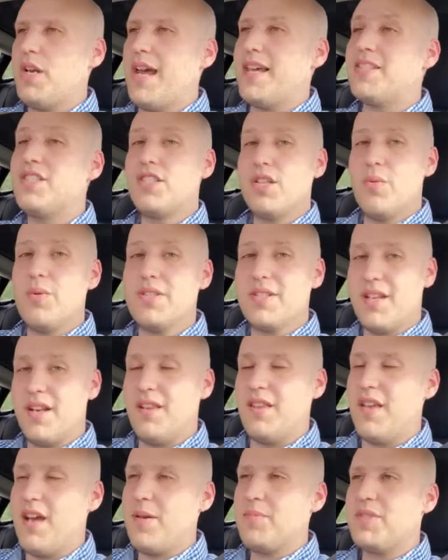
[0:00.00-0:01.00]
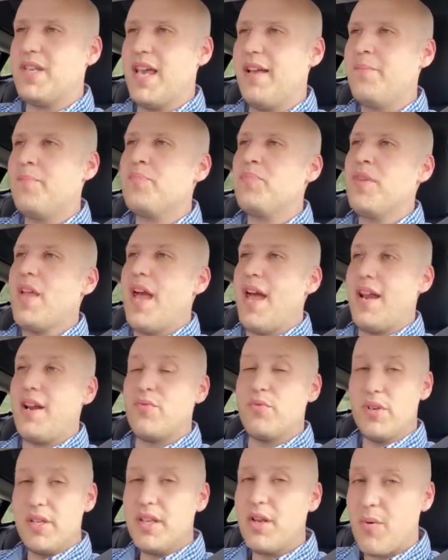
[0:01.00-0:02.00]
I still wasn't getting the update, and I
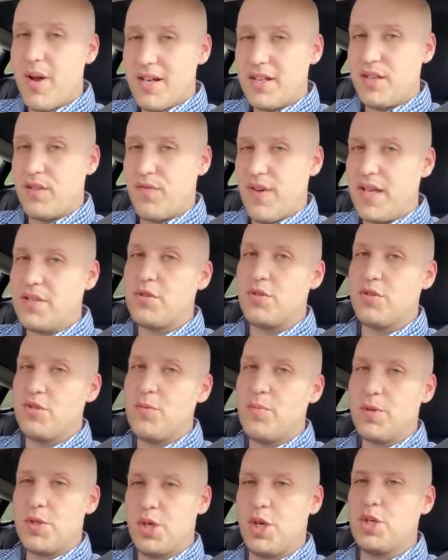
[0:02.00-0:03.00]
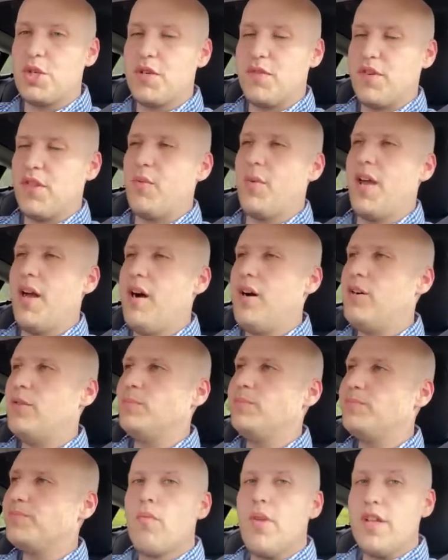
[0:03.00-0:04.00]
really wanted the faster supercharging for the way
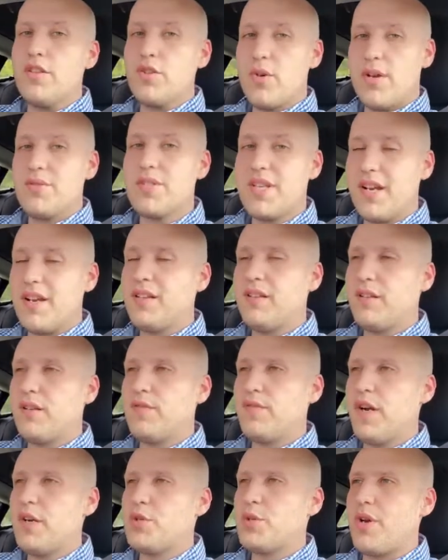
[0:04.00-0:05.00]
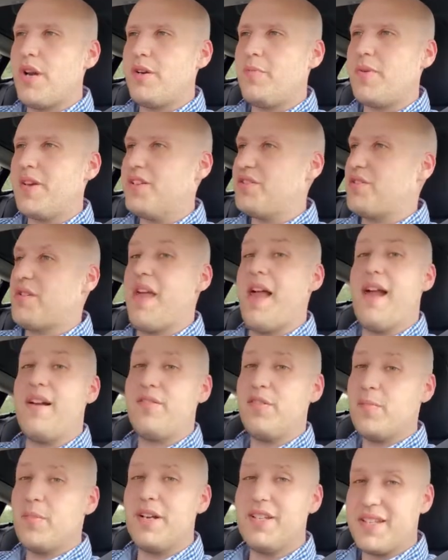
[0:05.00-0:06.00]
home, and so I was getting a little frustrated because like
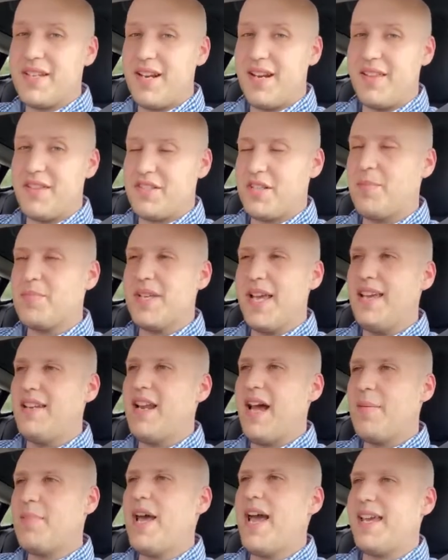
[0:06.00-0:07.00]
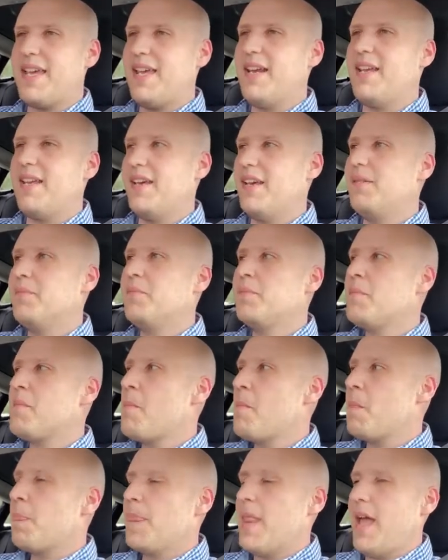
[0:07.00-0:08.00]
everybody's getting this update and I'm not getting it.
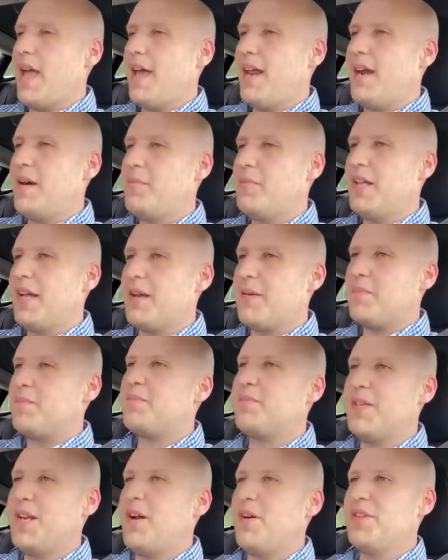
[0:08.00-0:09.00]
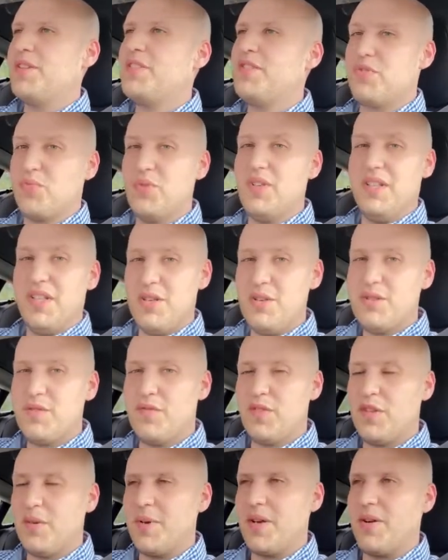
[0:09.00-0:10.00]
And I'm like, this is really
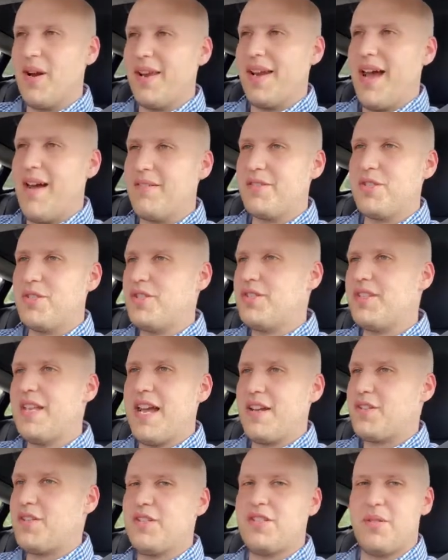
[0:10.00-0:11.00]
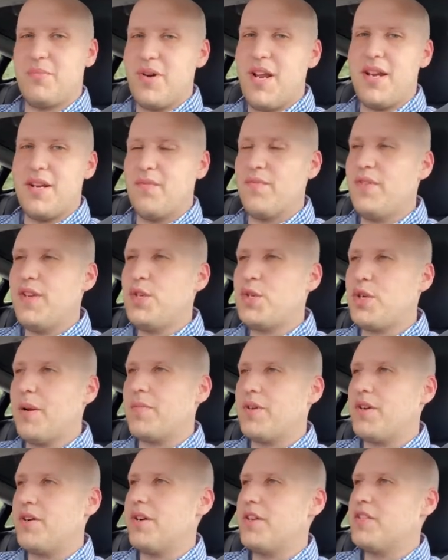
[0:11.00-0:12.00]
useful to me right now. It's just not just some random feature
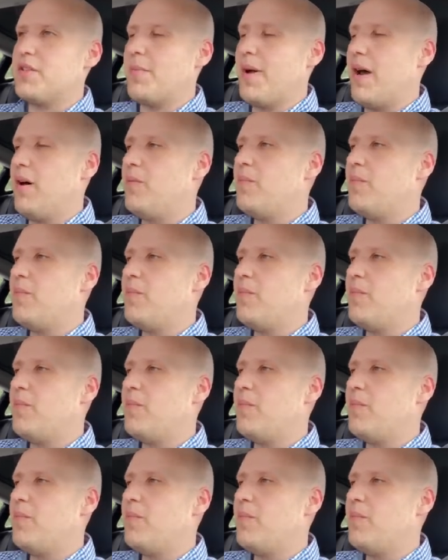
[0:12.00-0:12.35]
I'm curious about.